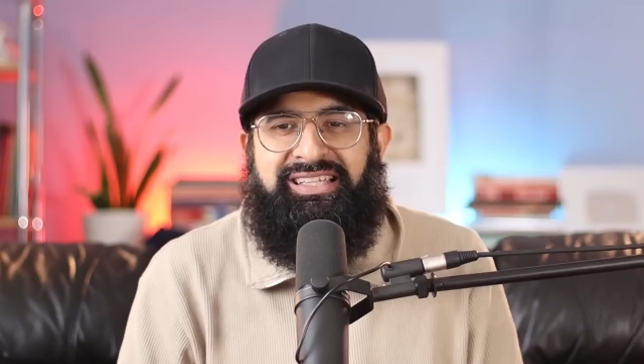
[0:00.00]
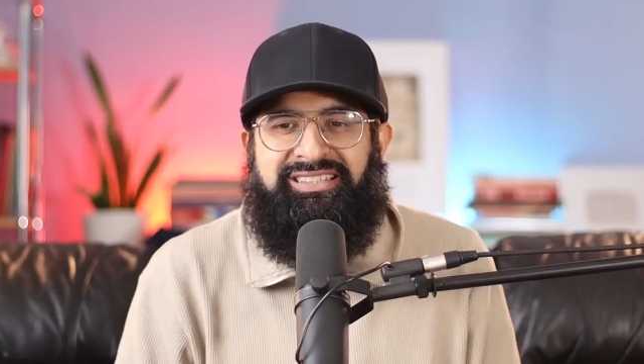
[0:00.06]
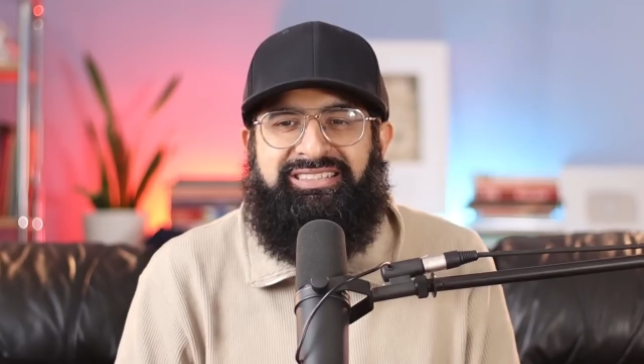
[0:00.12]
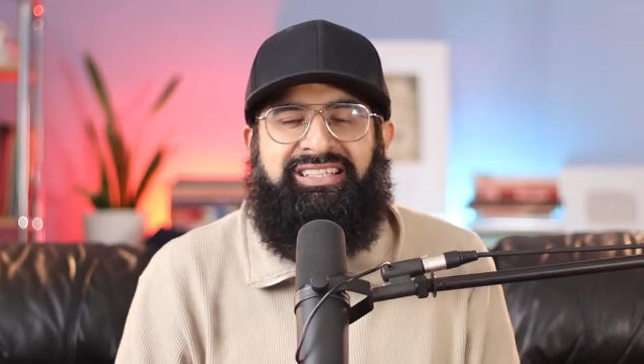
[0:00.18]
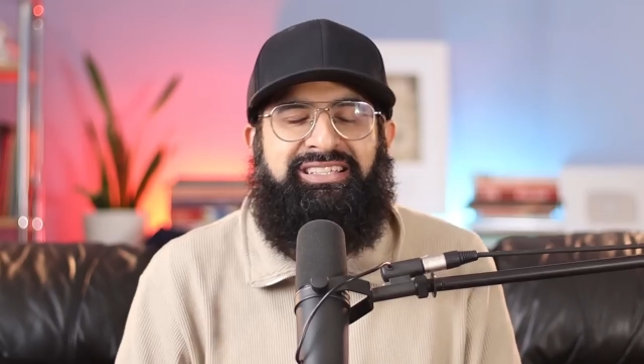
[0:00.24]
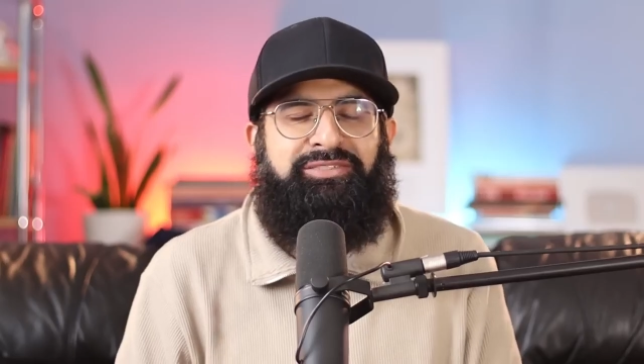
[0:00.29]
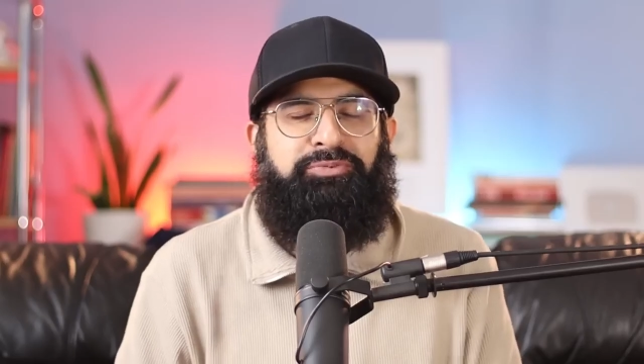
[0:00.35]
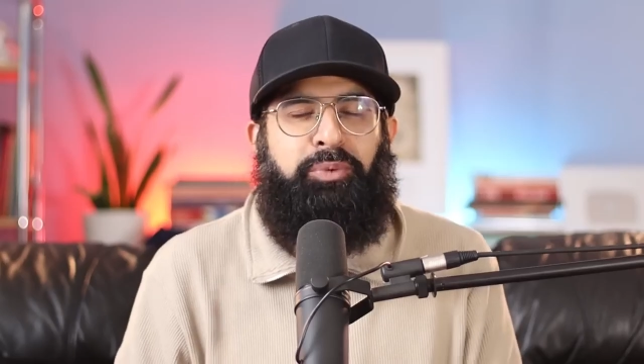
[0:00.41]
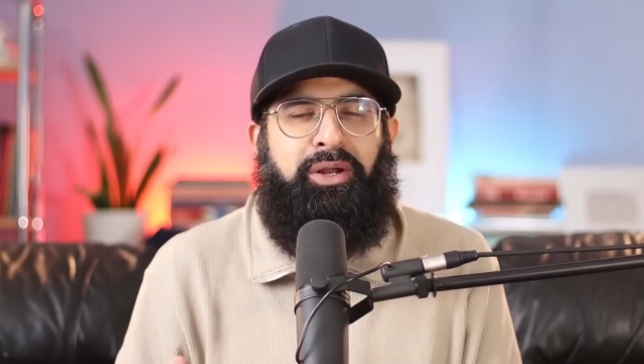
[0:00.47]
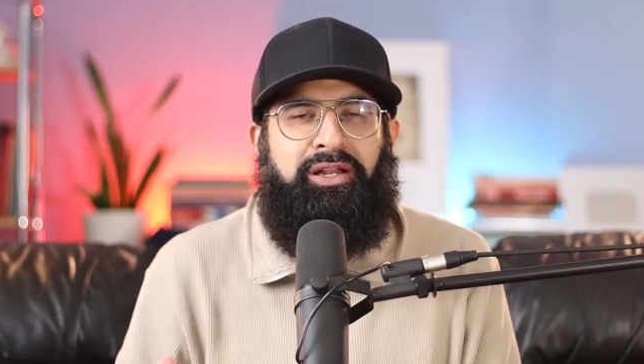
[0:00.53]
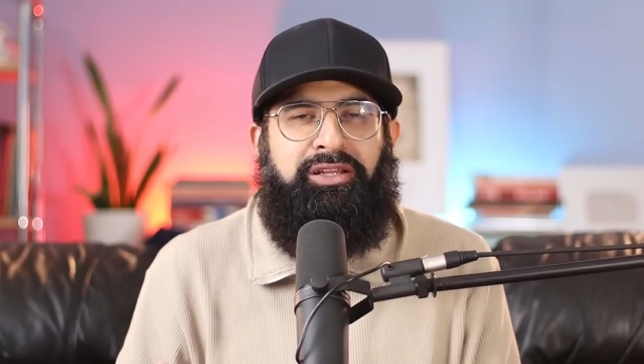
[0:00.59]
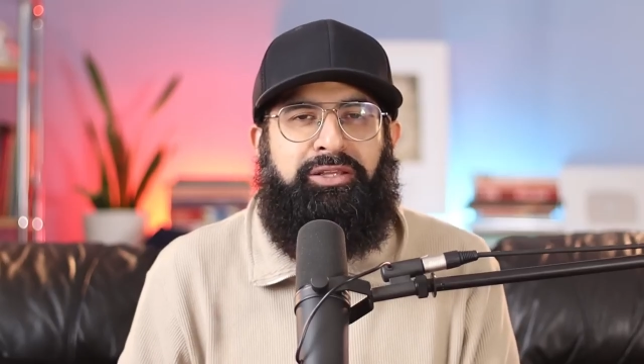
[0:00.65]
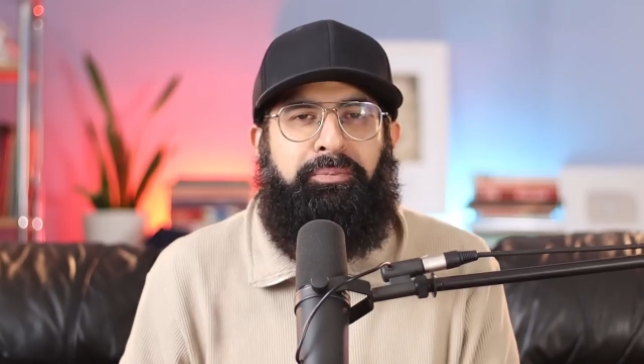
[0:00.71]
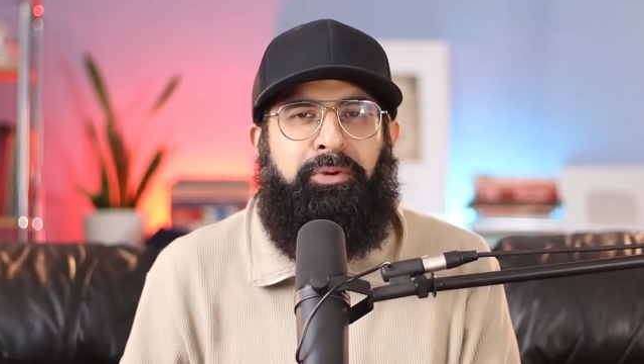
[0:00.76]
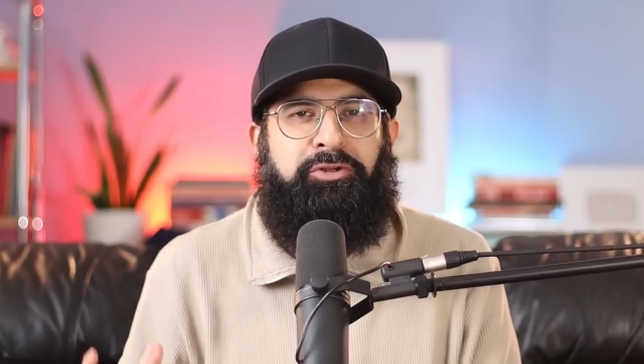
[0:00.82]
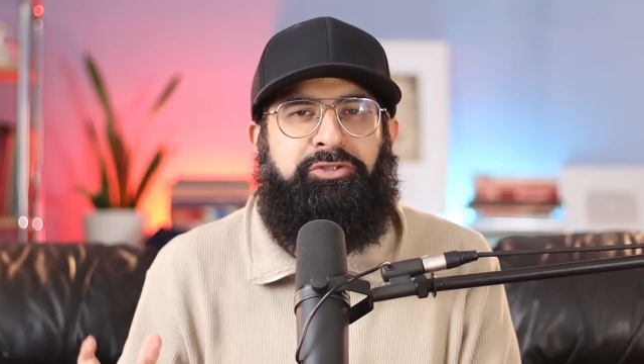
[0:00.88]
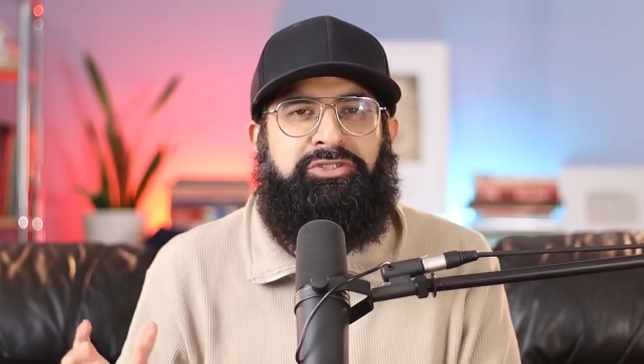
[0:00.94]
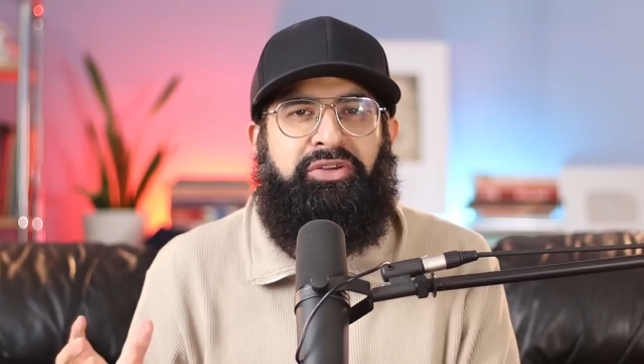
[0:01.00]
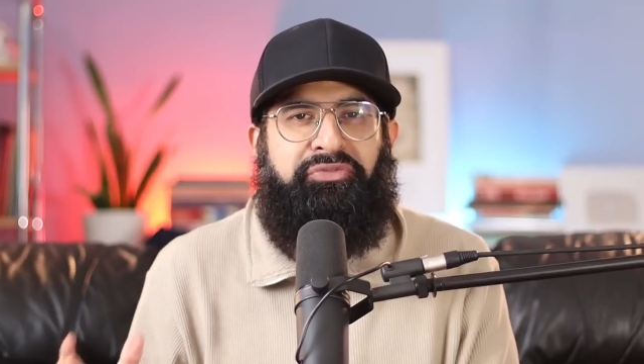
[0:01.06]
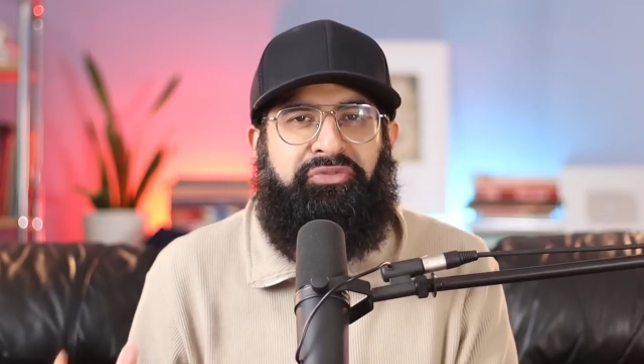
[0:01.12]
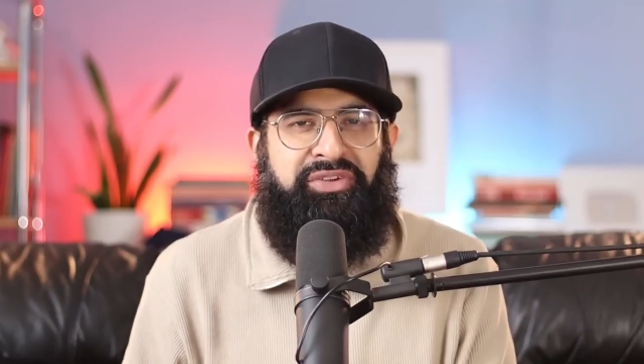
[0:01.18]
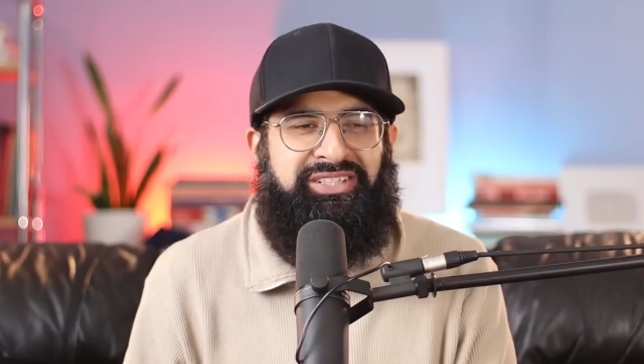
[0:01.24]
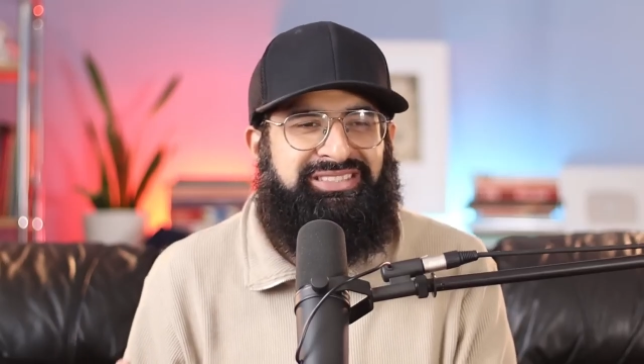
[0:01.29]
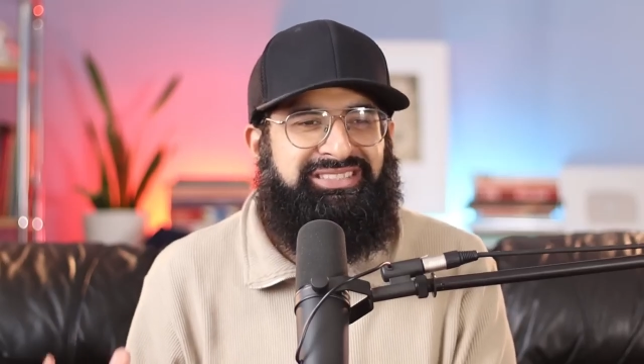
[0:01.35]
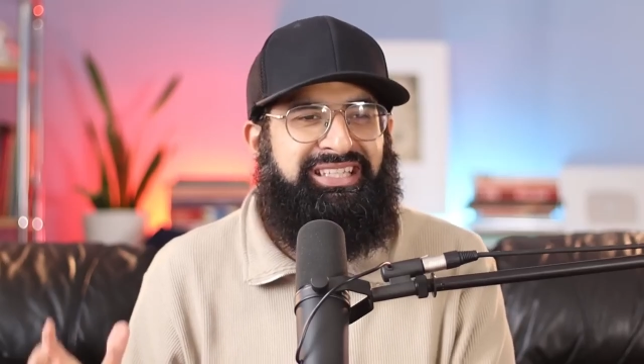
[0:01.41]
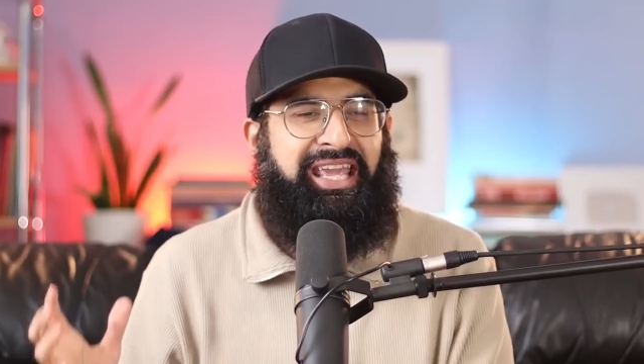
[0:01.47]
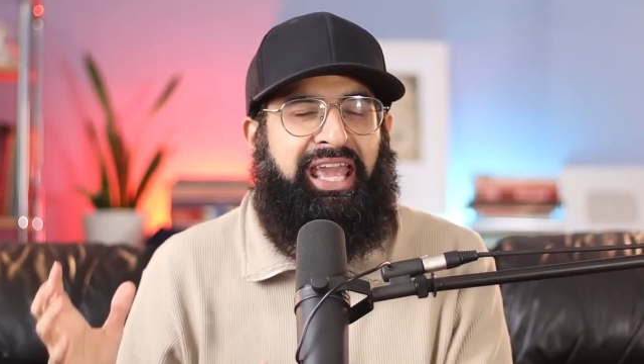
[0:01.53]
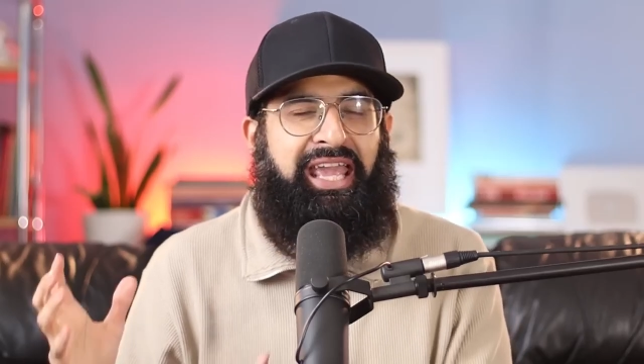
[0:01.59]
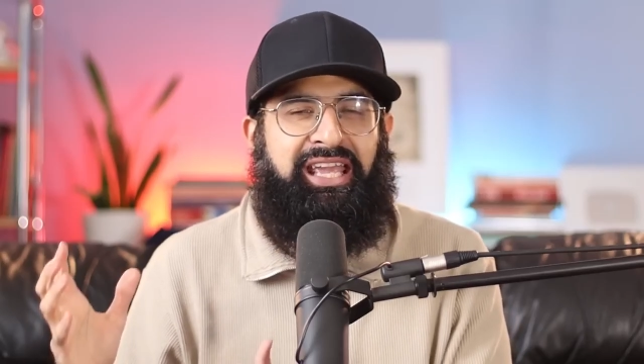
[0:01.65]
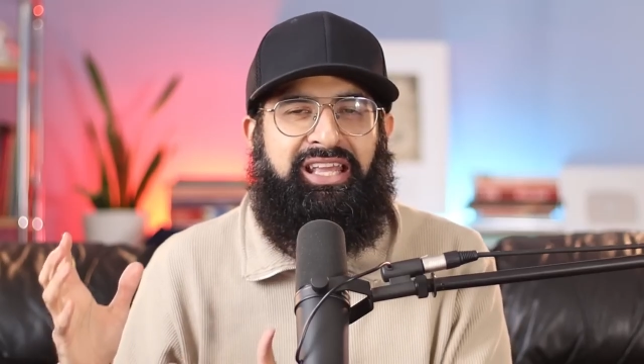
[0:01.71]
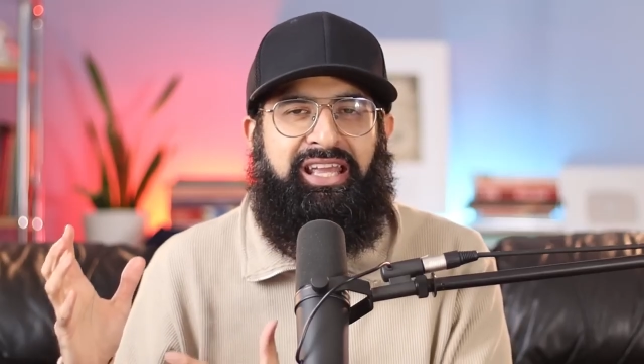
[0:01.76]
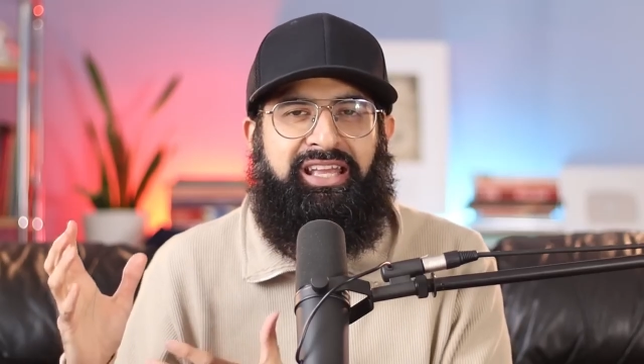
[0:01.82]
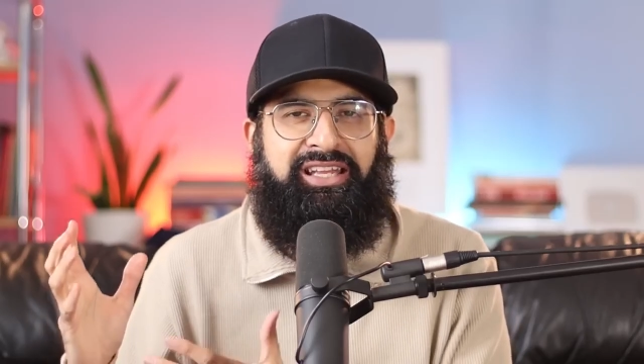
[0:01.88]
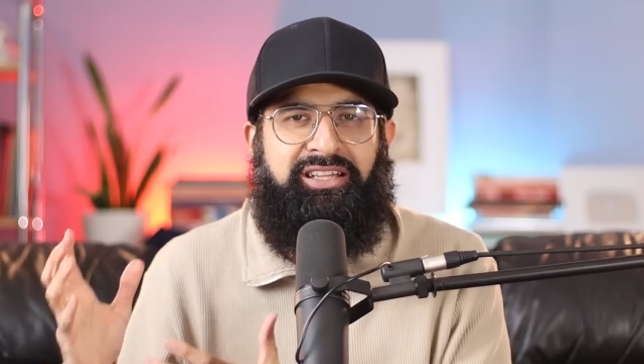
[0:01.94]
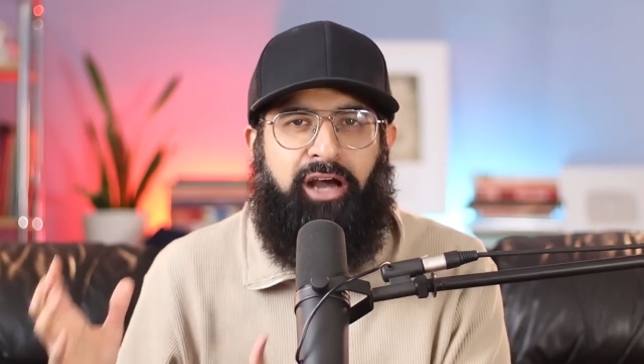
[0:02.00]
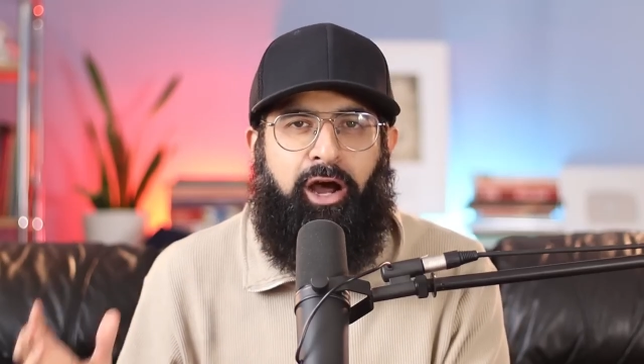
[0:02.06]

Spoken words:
This is one of the most sophisticated